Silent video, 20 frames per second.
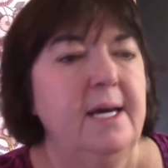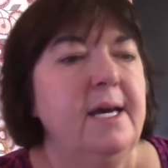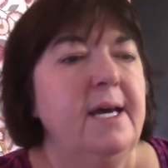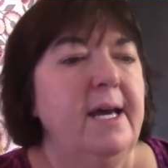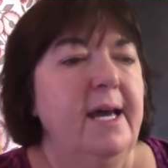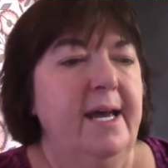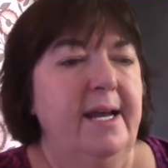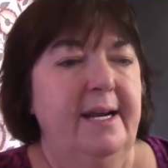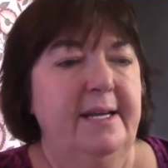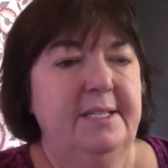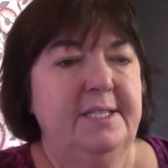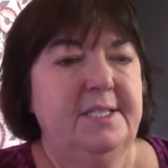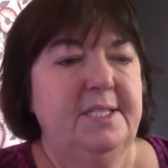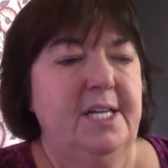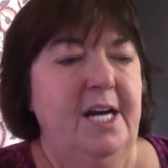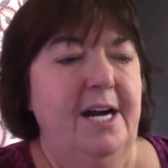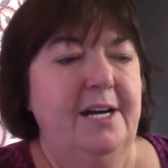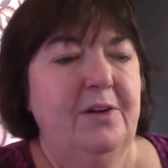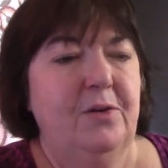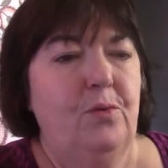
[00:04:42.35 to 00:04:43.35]
And I
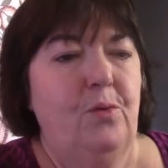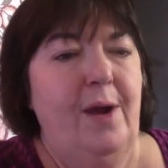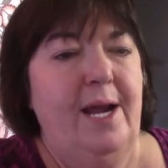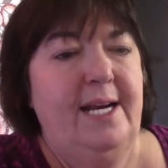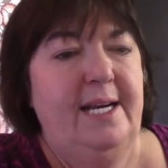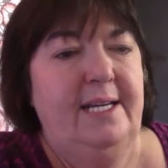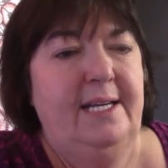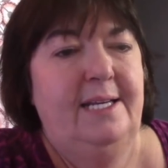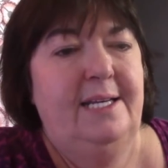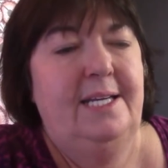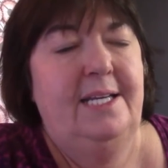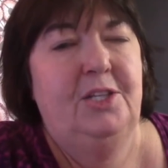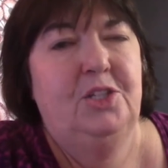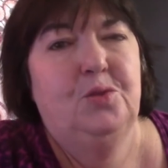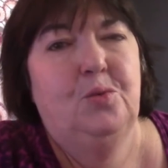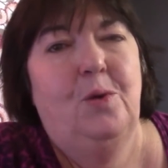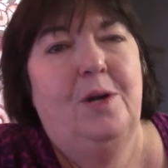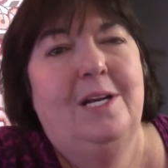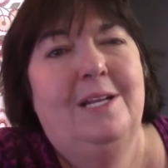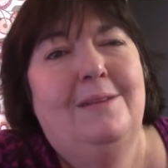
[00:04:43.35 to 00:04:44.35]
started writing in
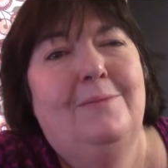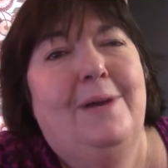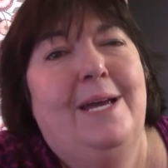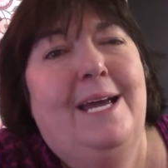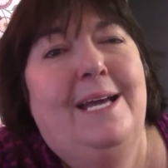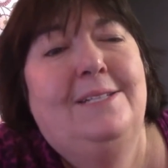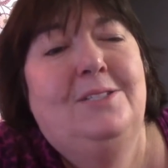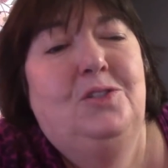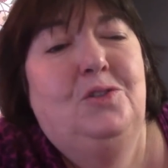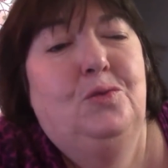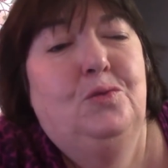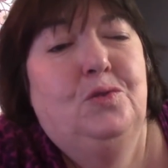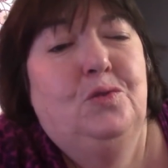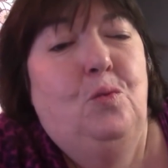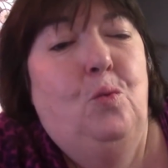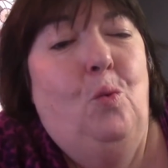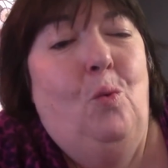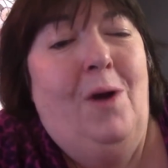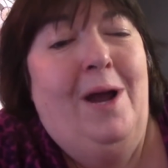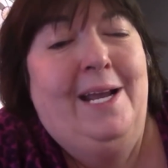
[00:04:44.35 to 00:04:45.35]
each one of them. I had to use
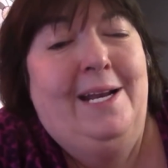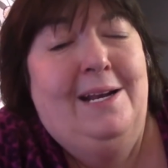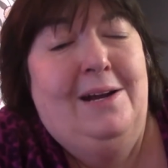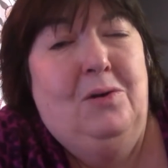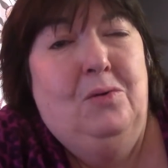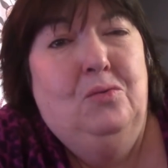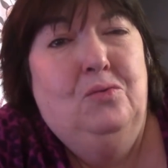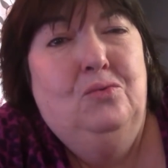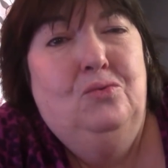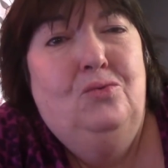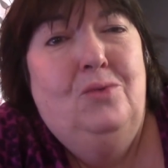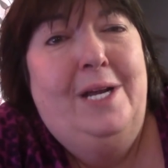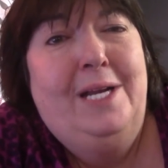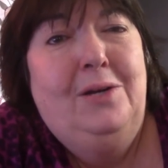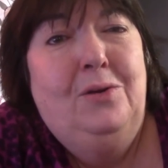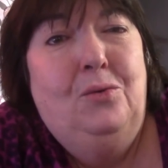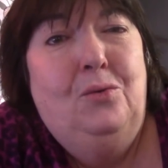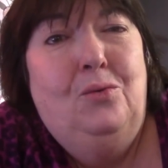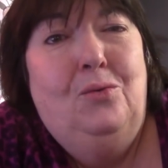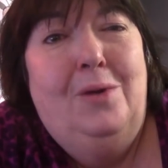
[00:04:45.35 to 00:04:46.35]
whiteout
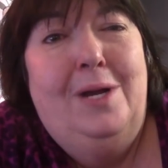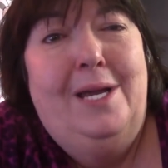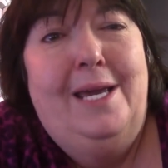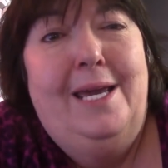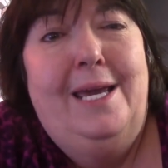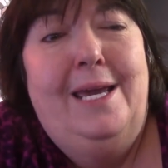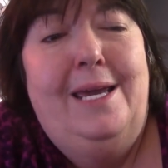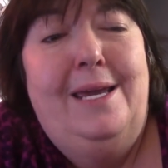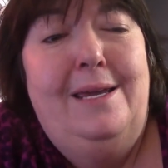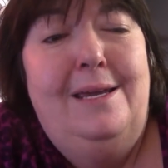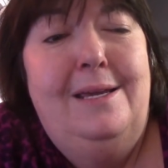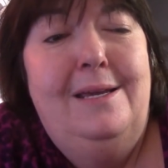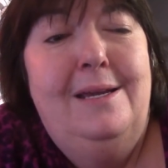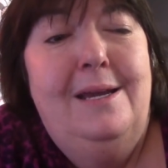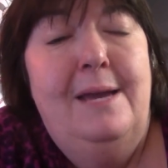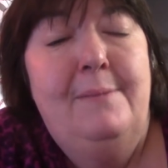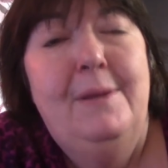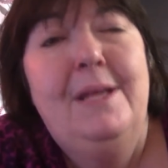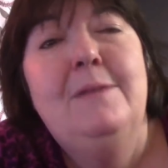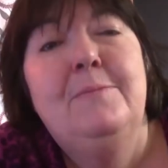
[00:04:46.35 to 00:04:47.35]
right away.
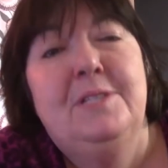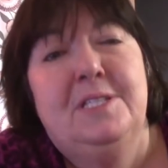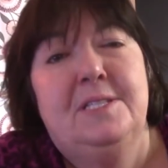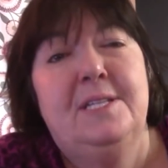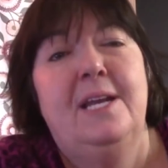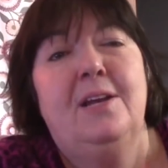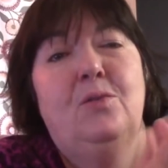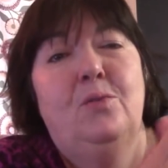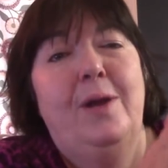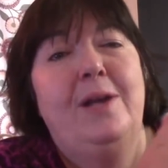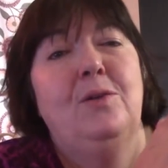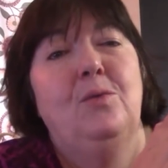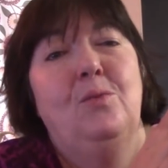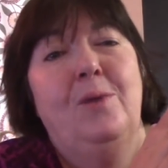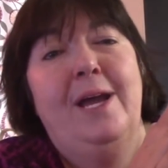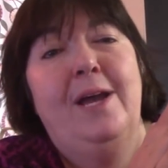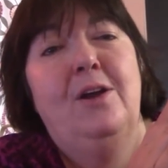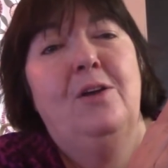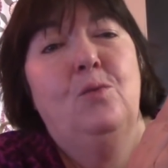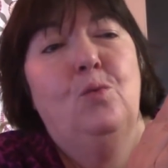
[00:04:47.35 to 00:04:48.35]
I made a mistake right
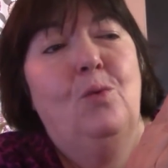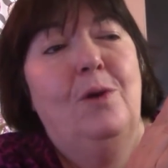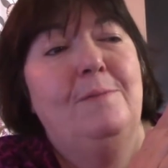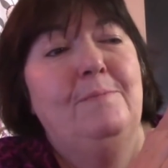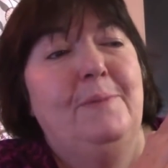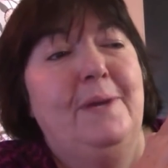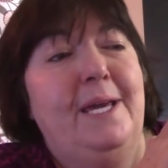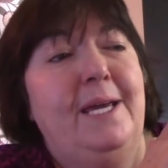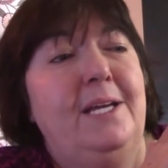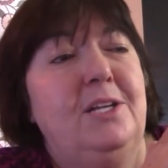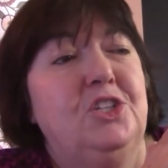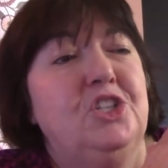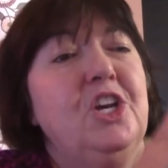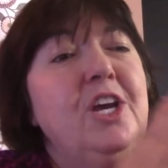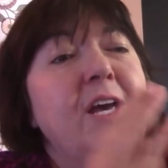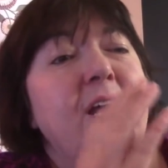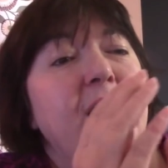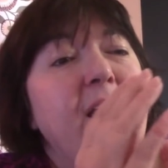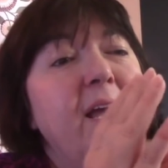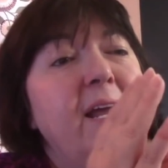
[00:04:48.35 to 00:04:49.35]
away on one page,
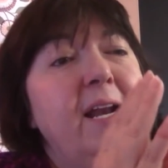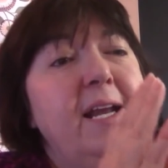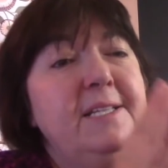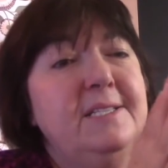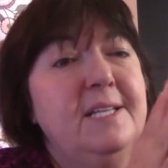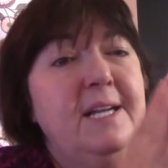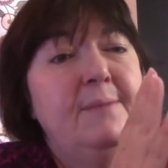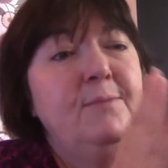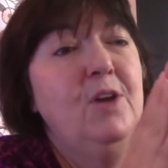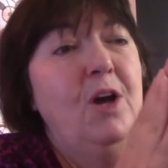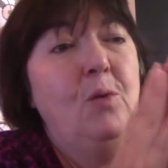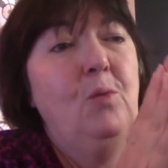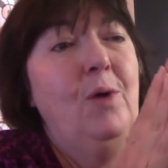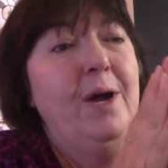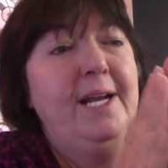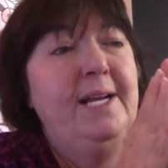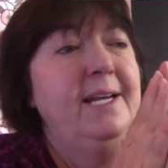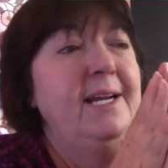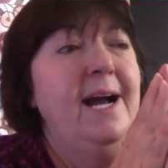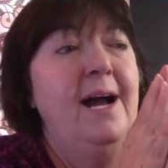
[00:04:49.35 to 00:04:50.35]
and I said, I'm not
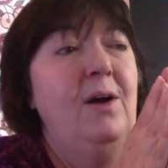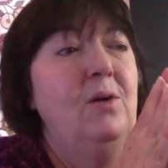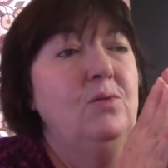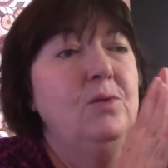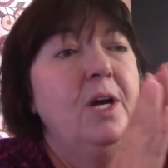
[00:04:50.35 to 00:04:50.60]
whiting out,